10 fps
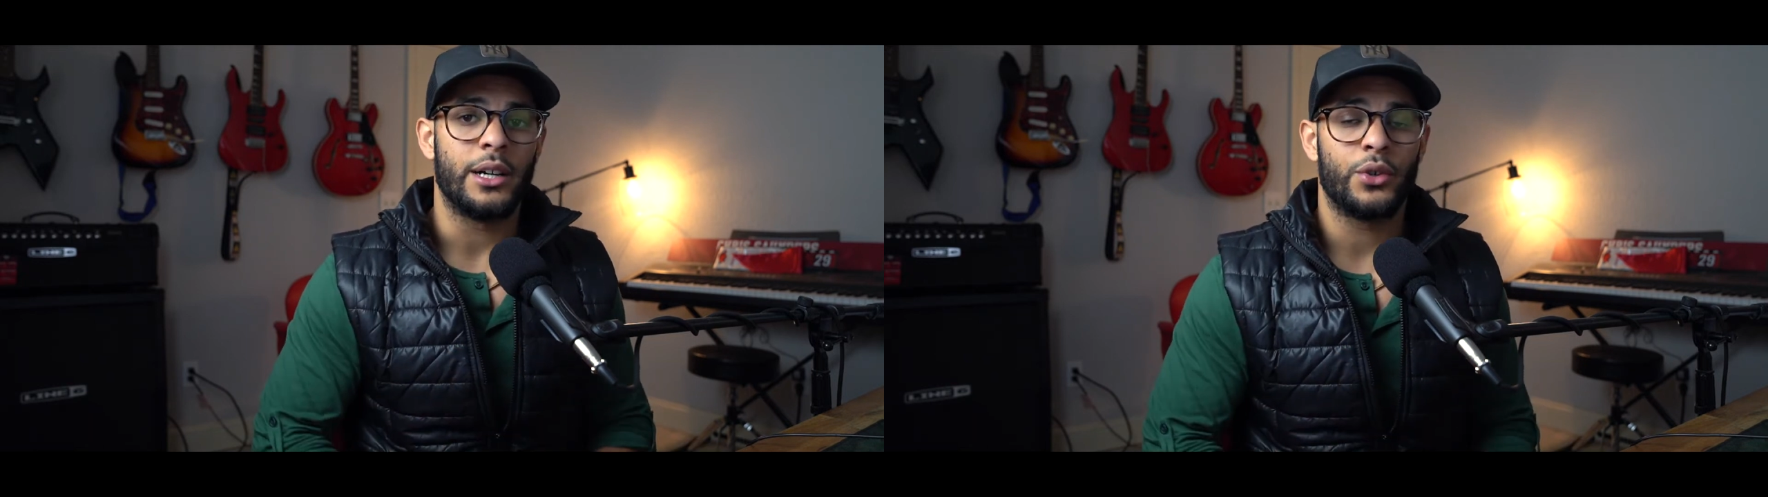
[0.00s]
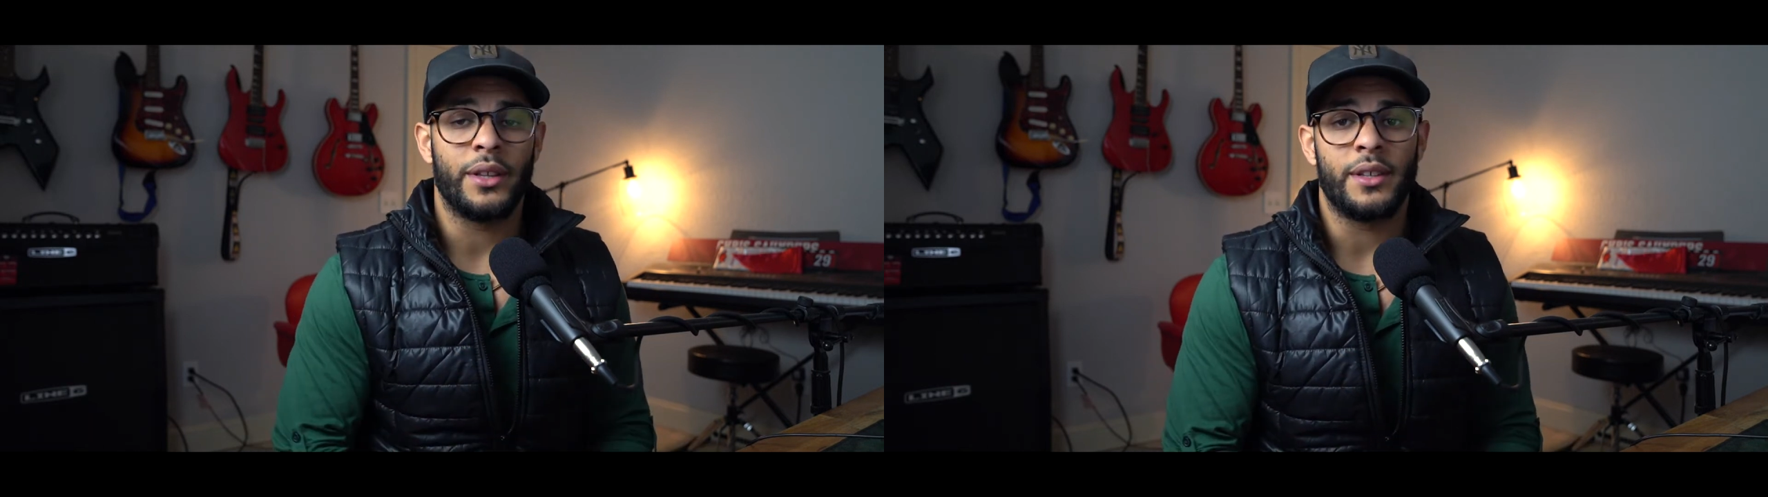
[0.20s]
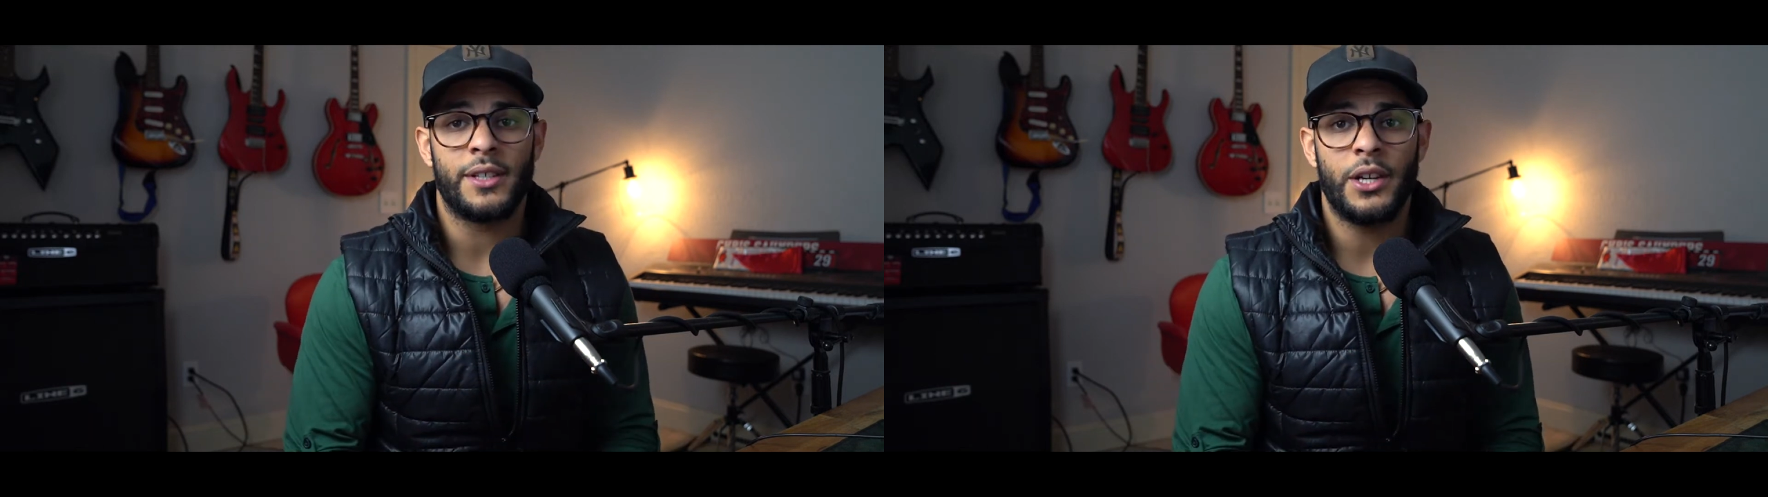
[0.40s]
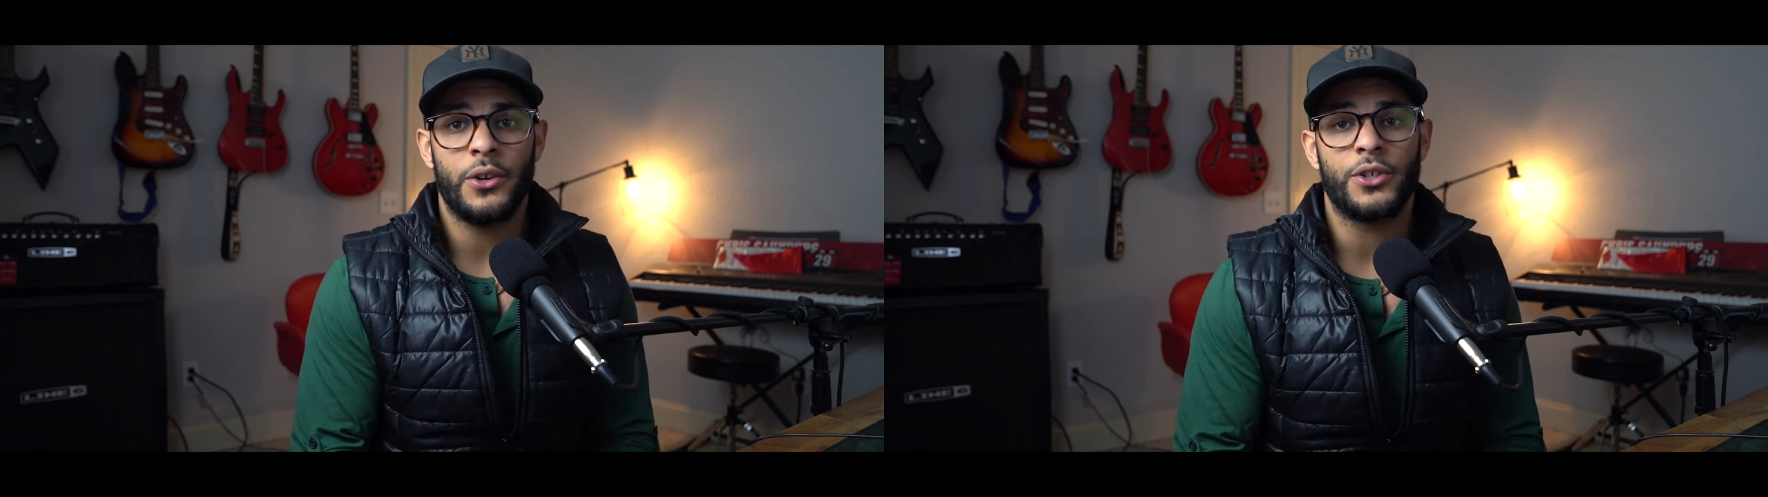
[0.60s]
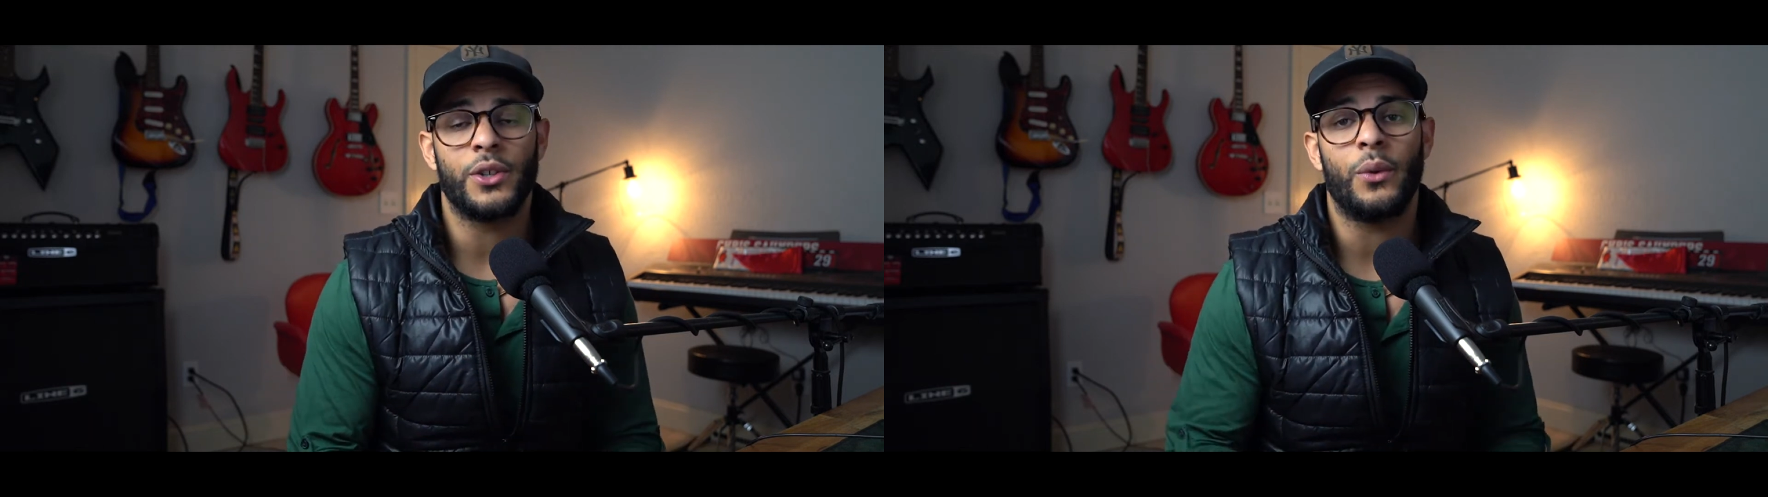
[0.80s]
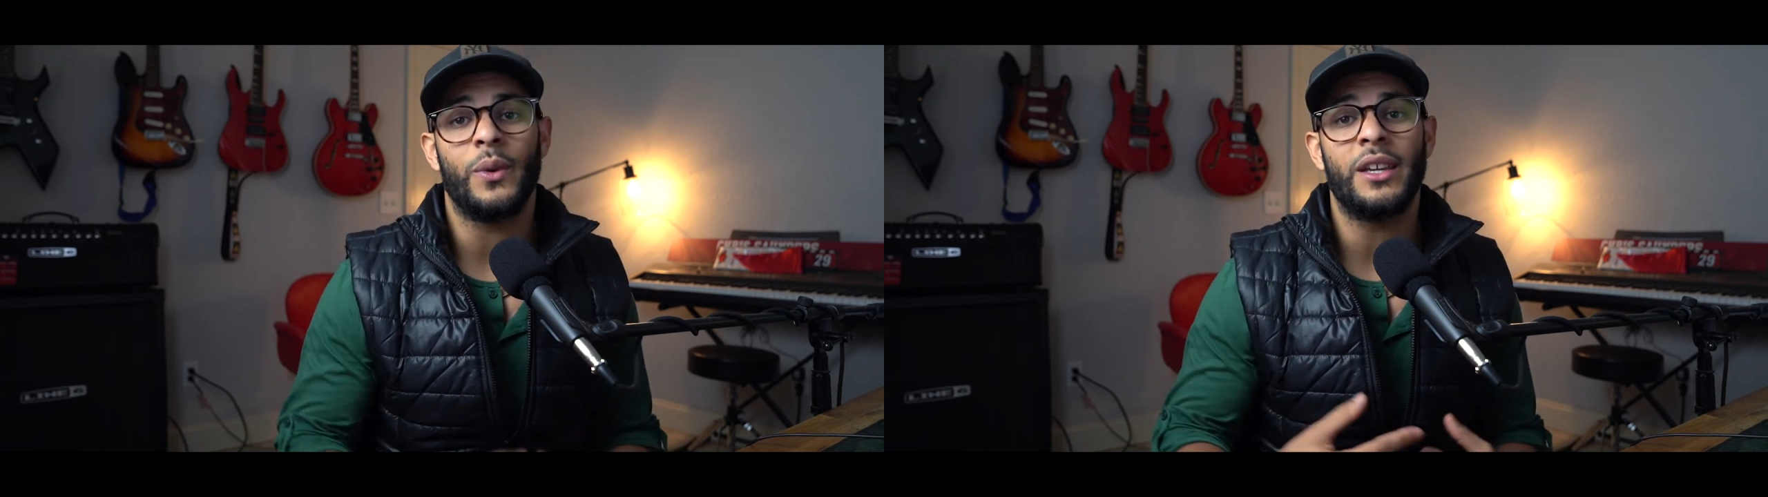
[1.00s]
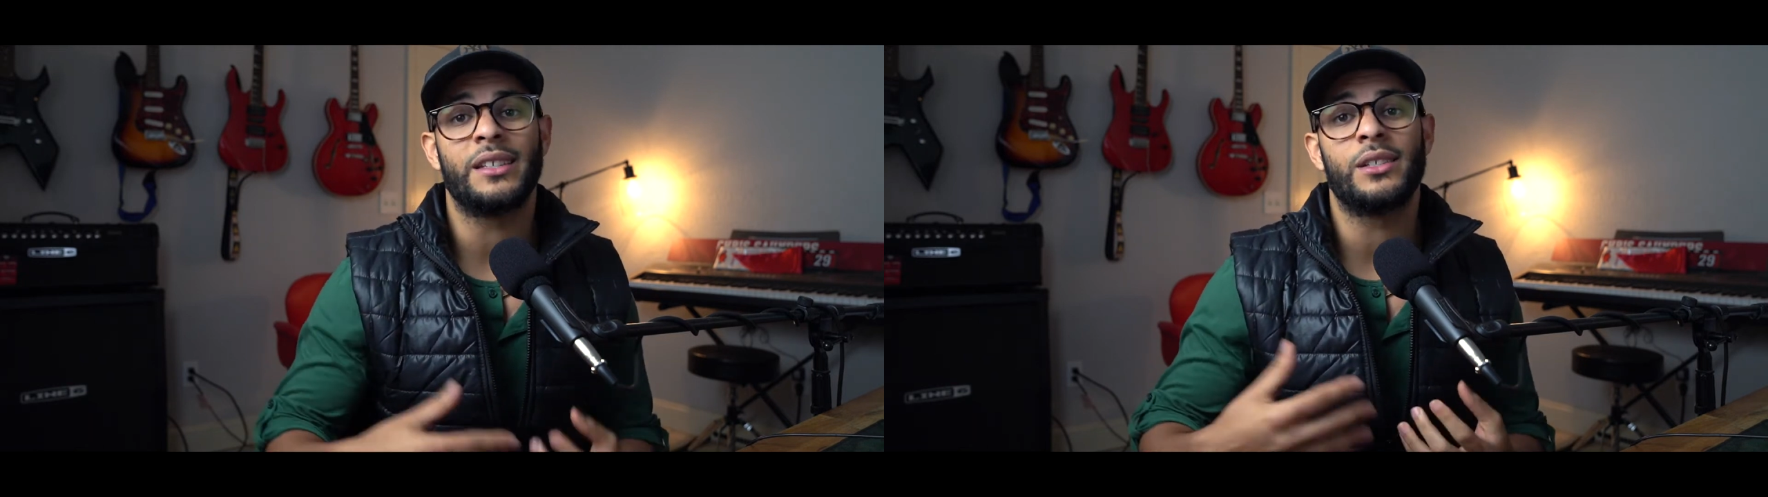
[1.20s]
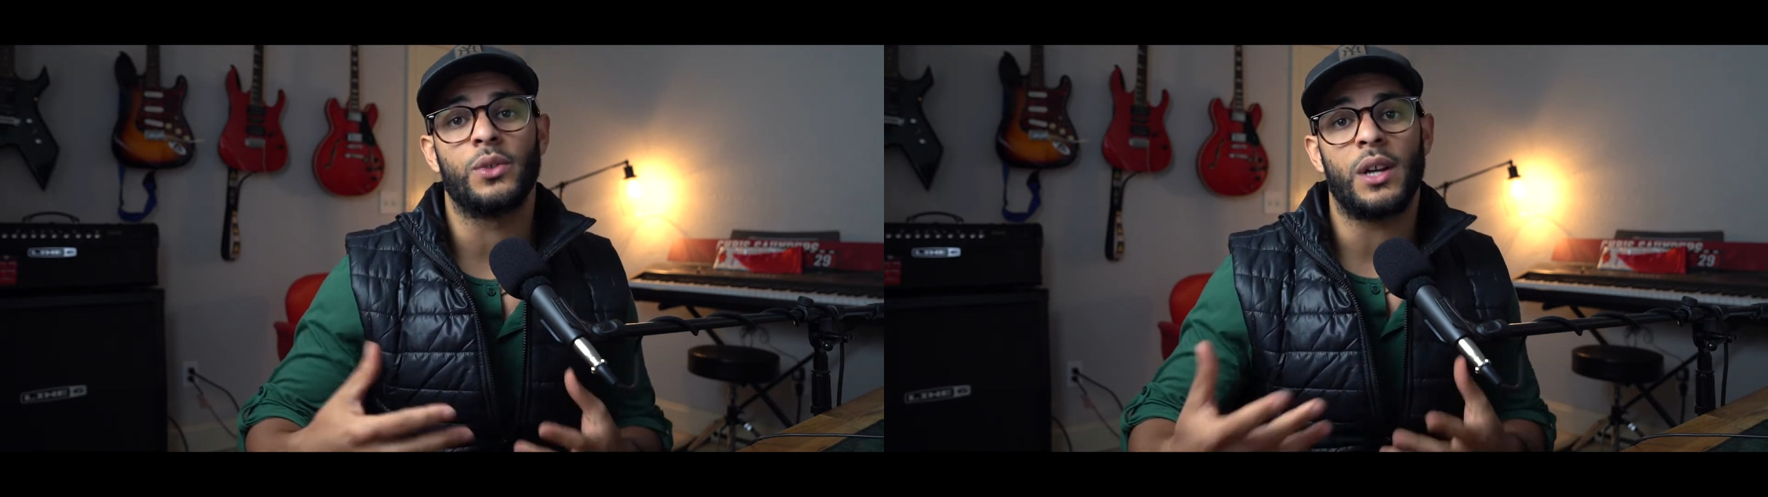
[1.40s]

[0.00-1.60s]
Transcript: create this series so that we could still